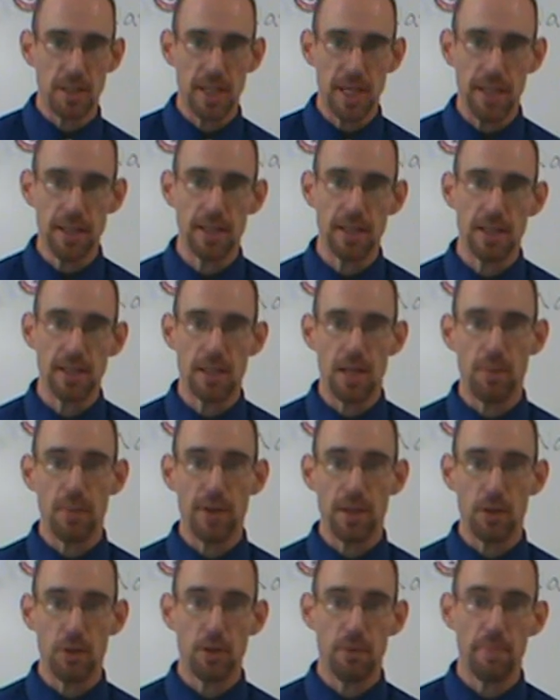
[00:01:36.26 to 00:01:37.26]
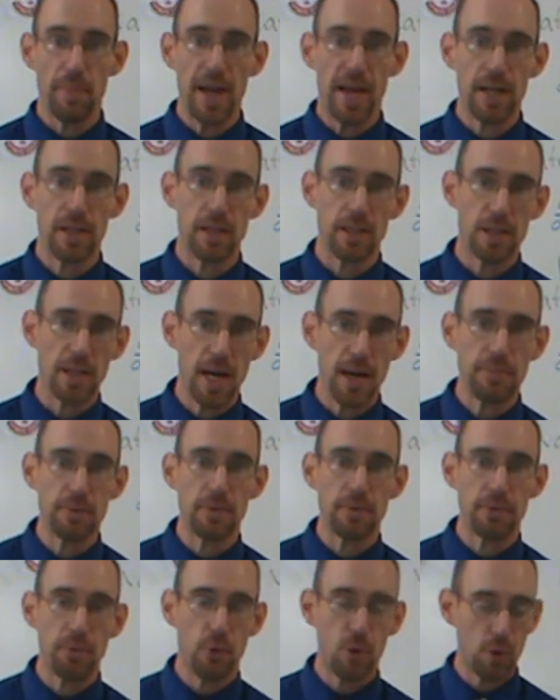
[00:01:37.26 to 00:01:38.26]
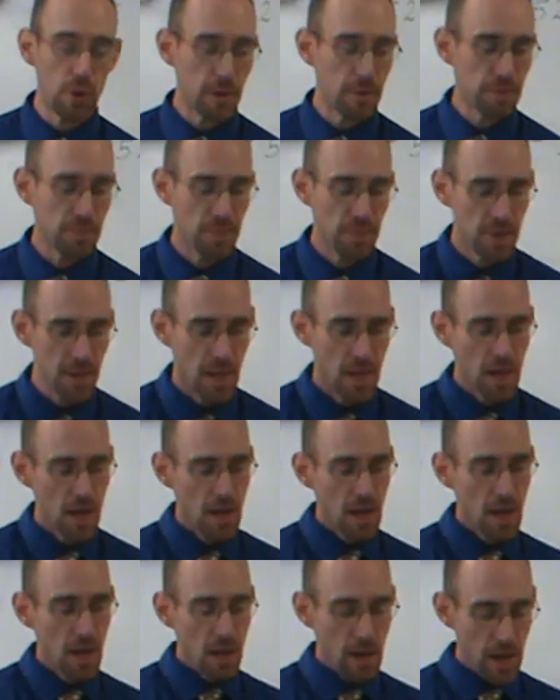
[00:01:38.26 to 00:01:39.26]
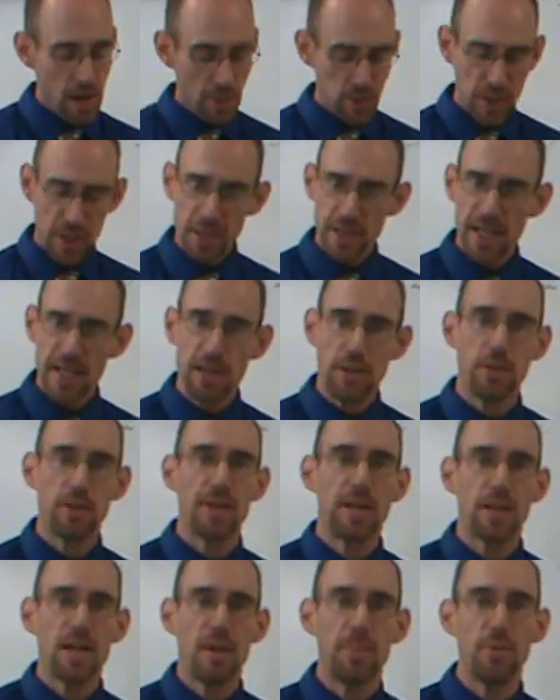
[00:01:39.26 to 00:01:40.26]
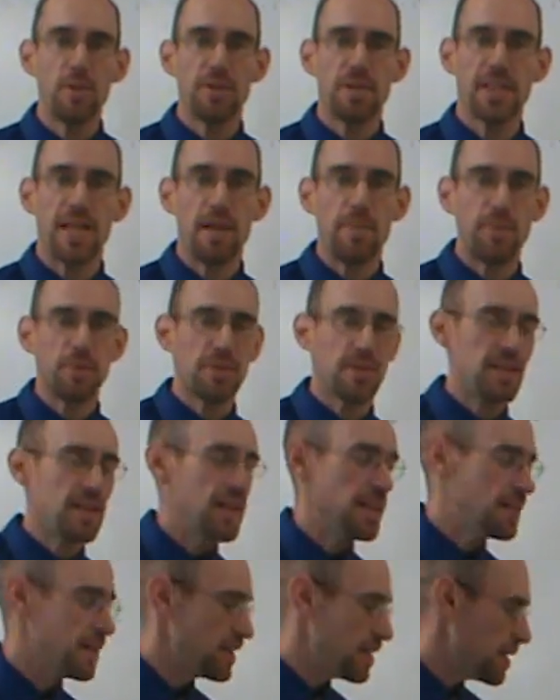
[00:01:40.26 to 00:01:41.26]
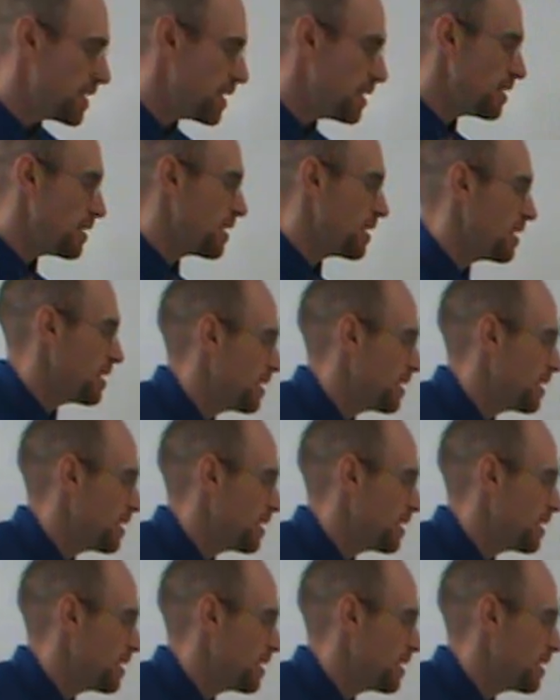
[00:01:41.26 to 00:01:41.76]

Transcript: techniques that we learned back in chapter 4. All right, we're going to take a look at a couple examples today and see